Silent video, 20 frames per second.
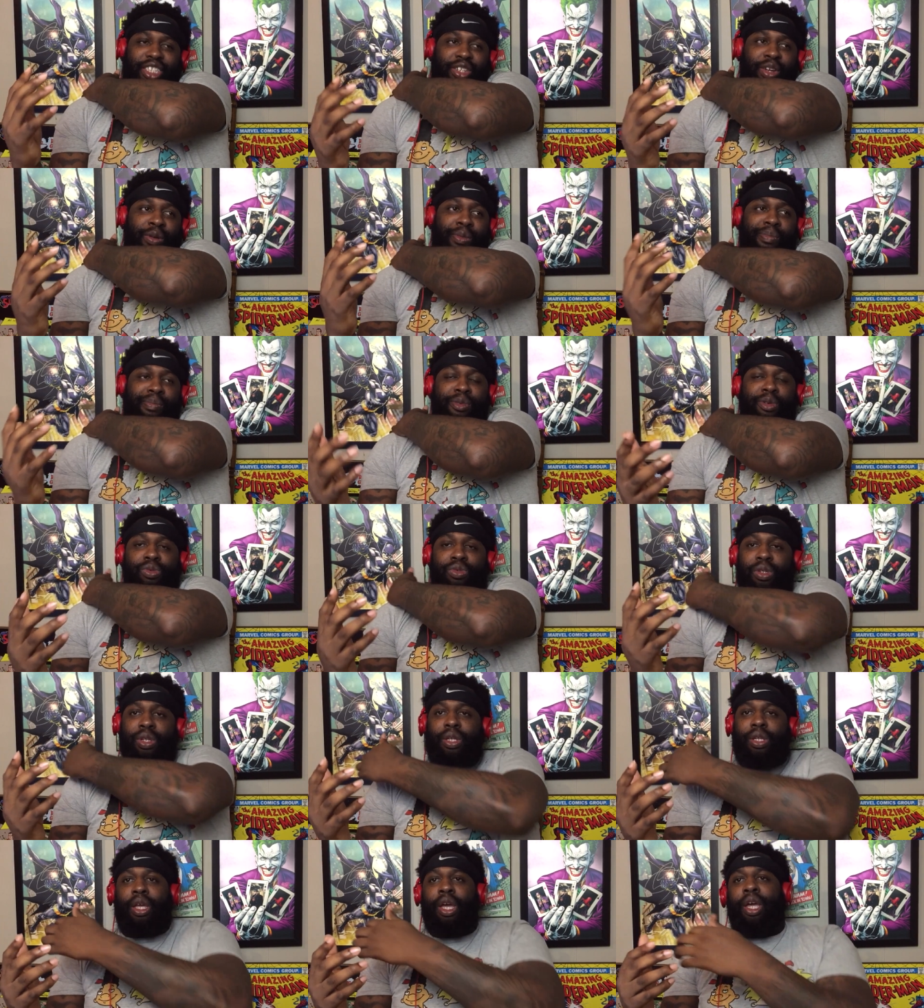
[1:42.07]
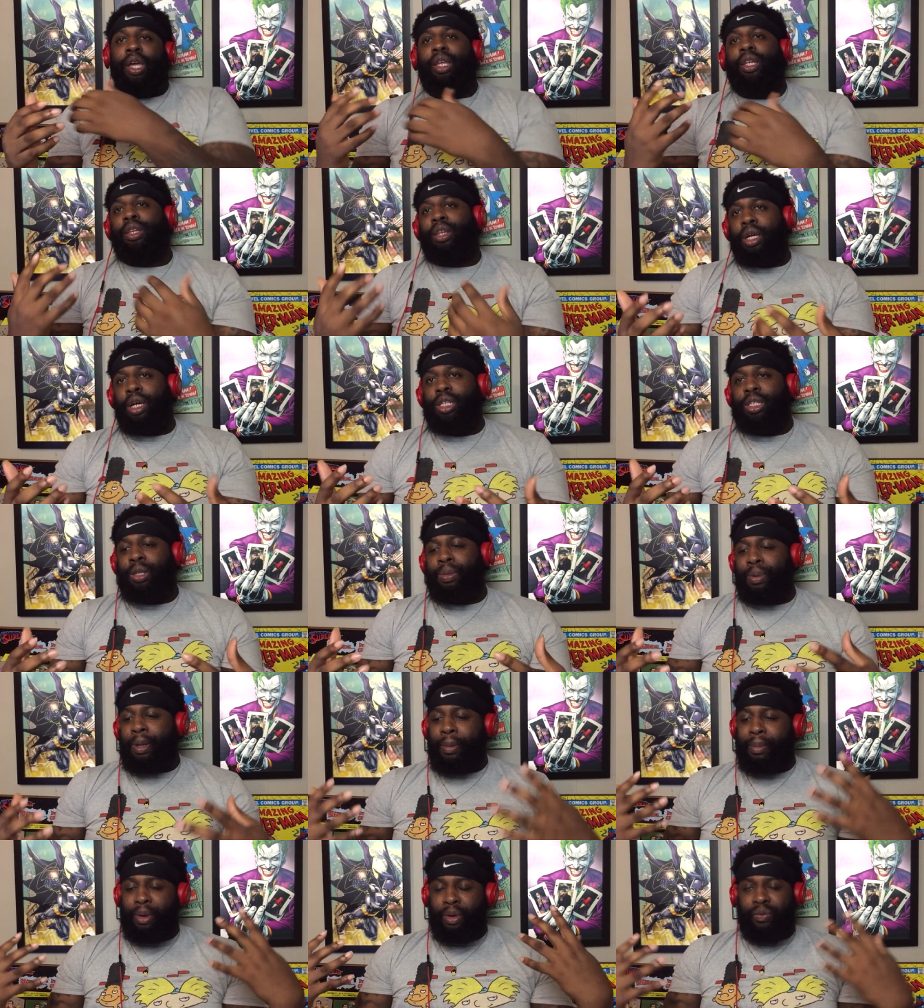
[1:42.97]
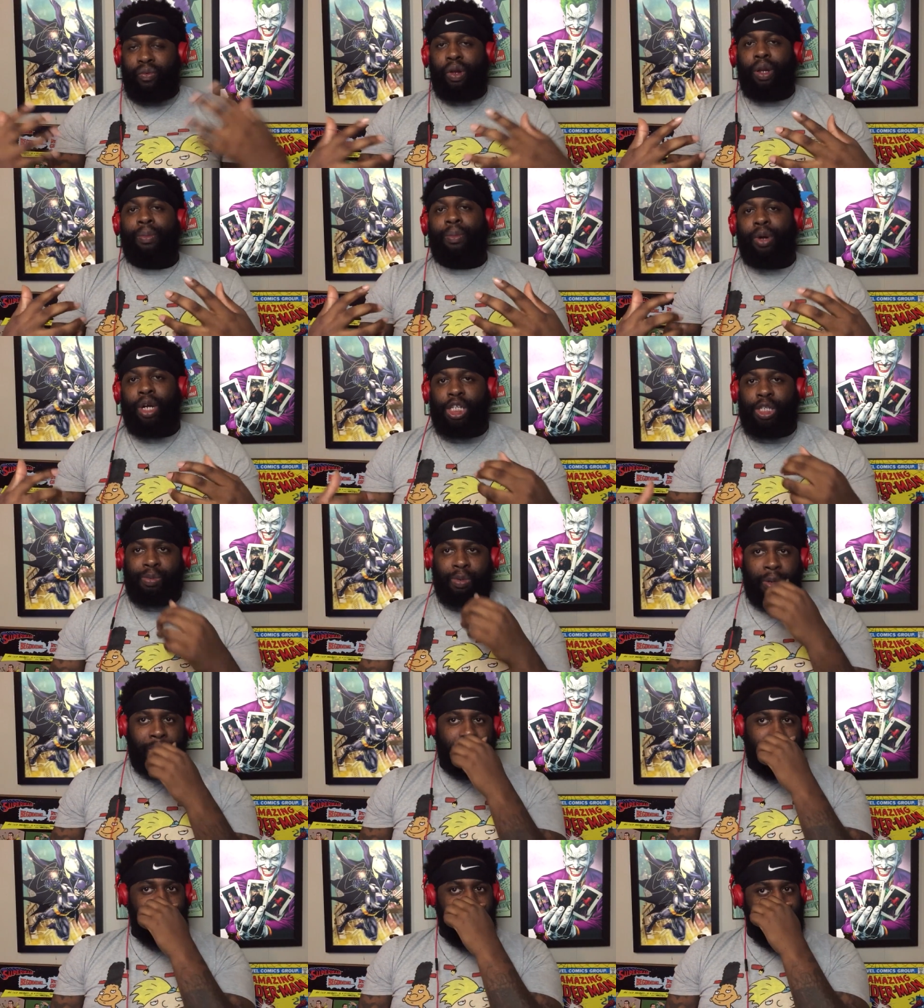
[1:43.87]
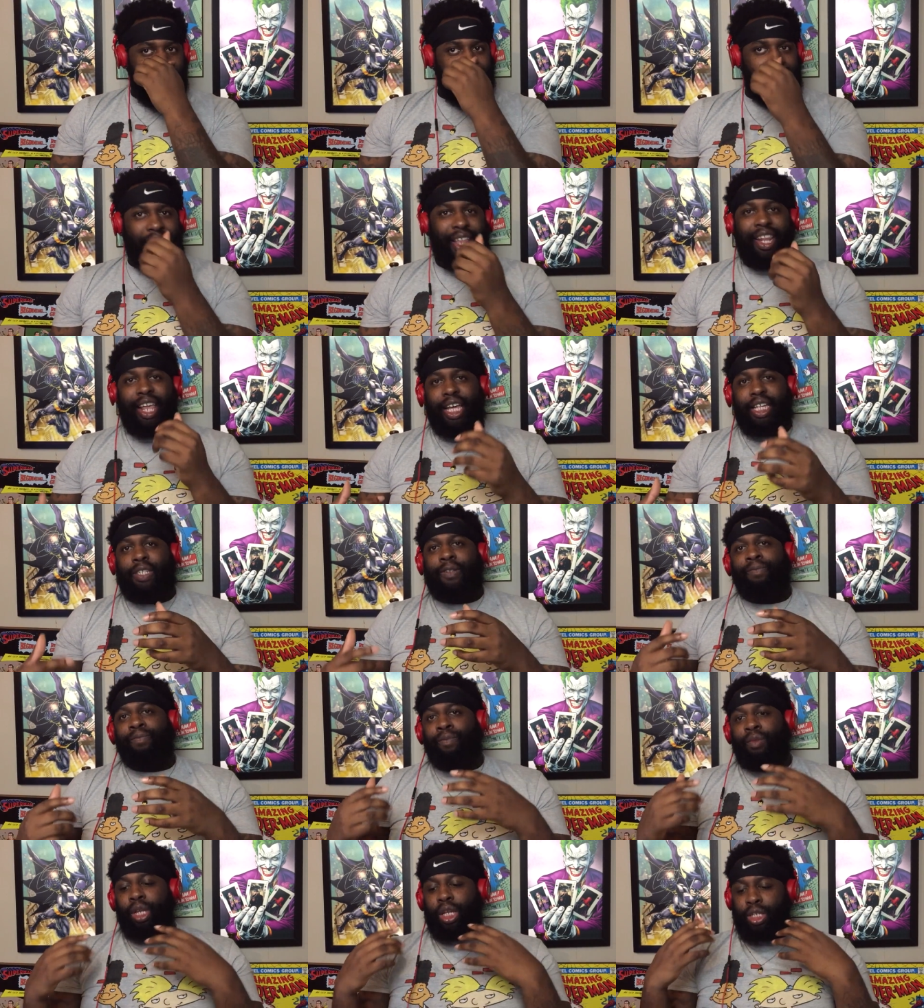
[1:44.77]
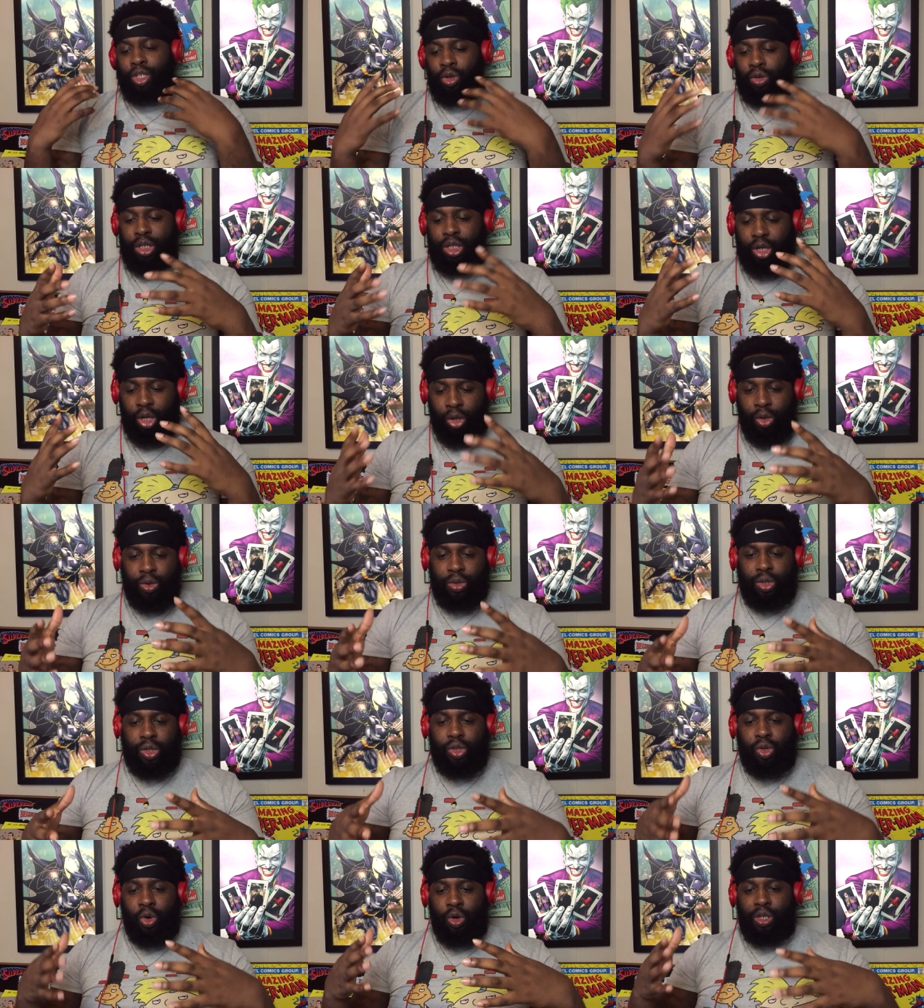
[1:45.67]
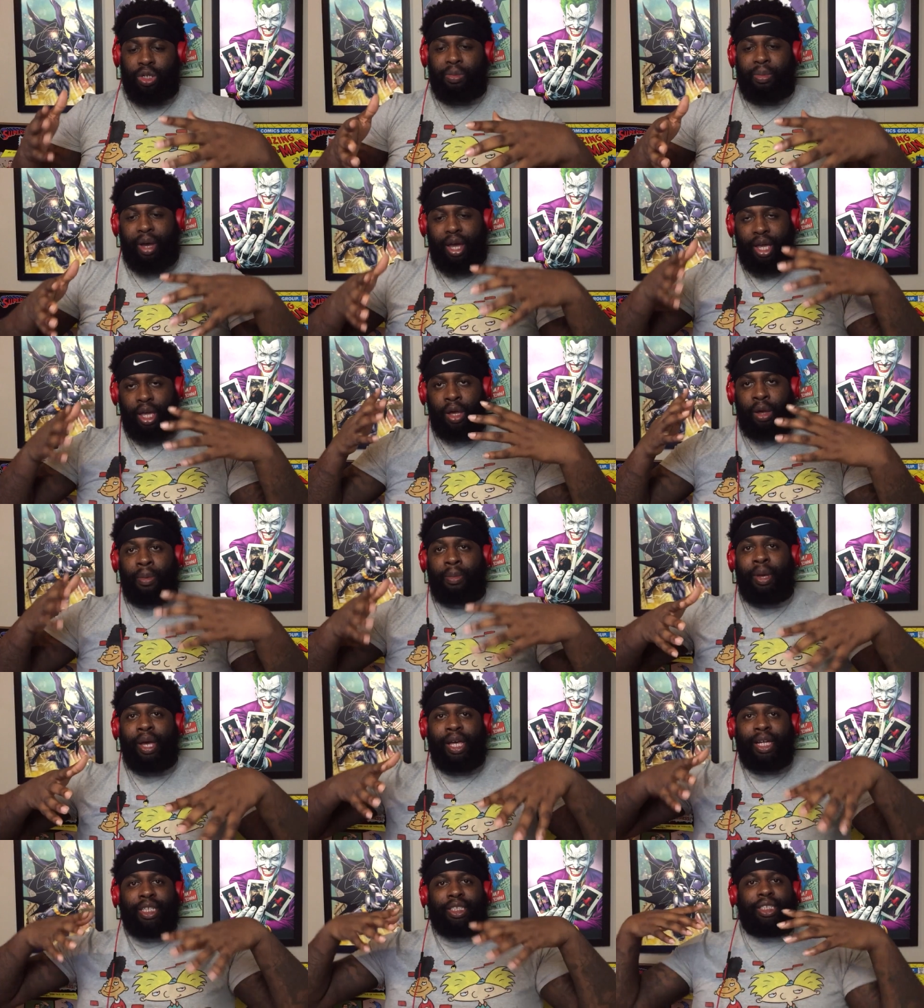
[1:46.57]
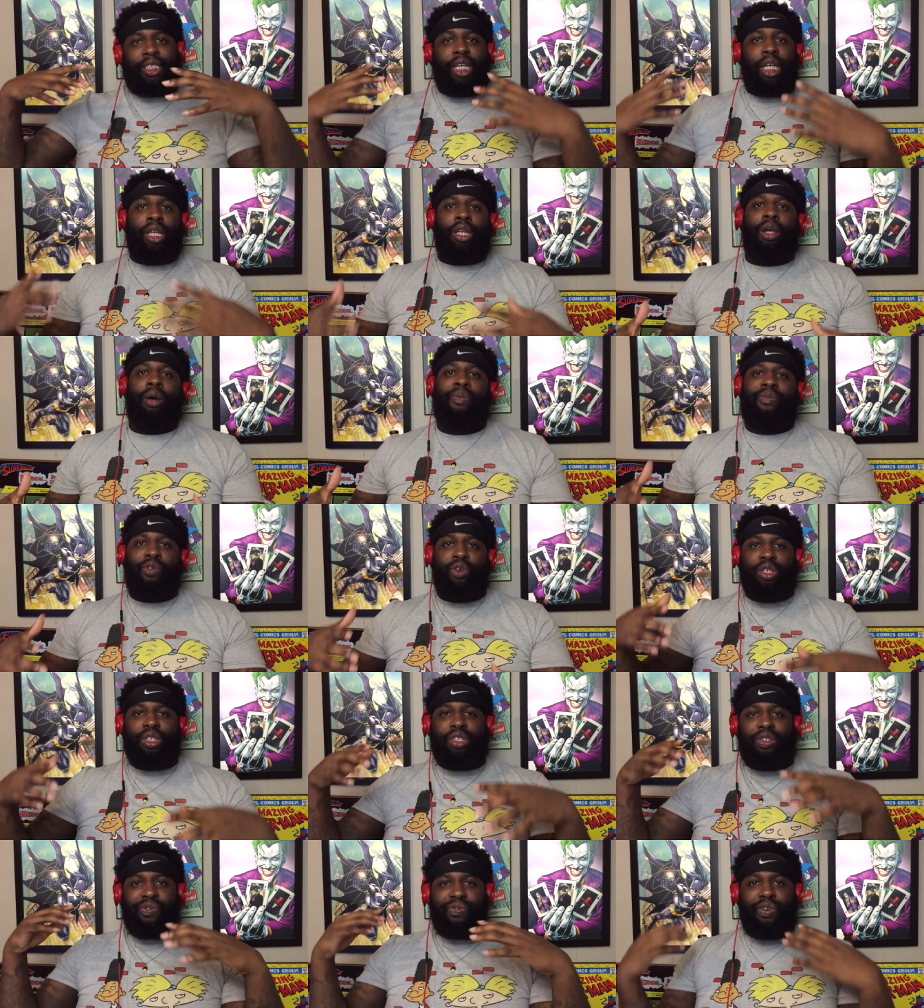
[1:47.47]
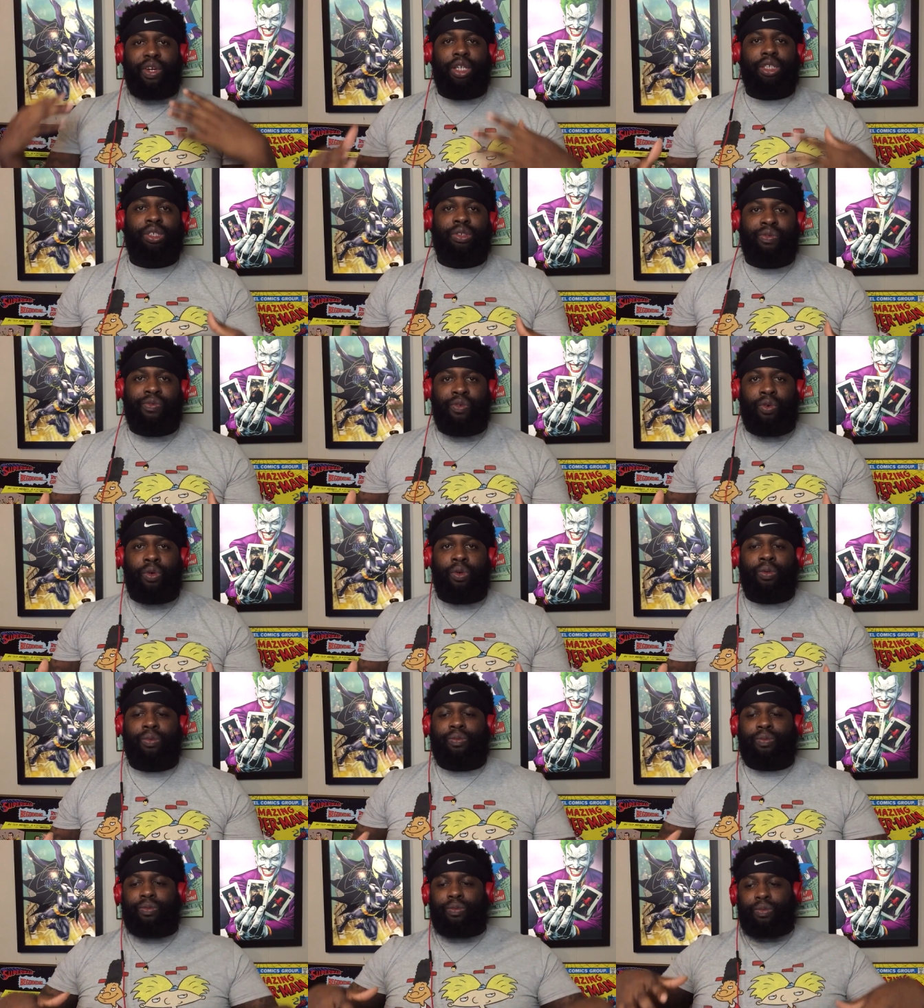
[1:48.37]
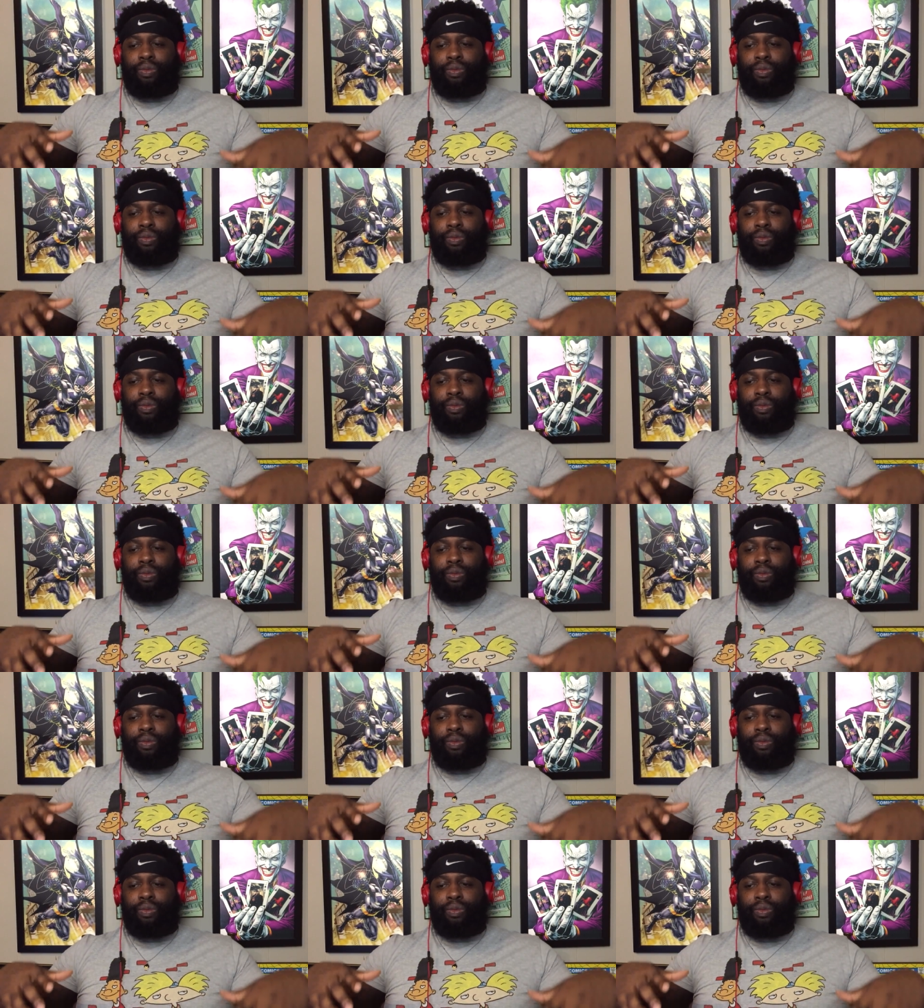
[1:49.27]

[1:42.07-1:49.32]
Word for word: certain music does to people. It really brings people together, and so this whole story is about him setting up for this festival.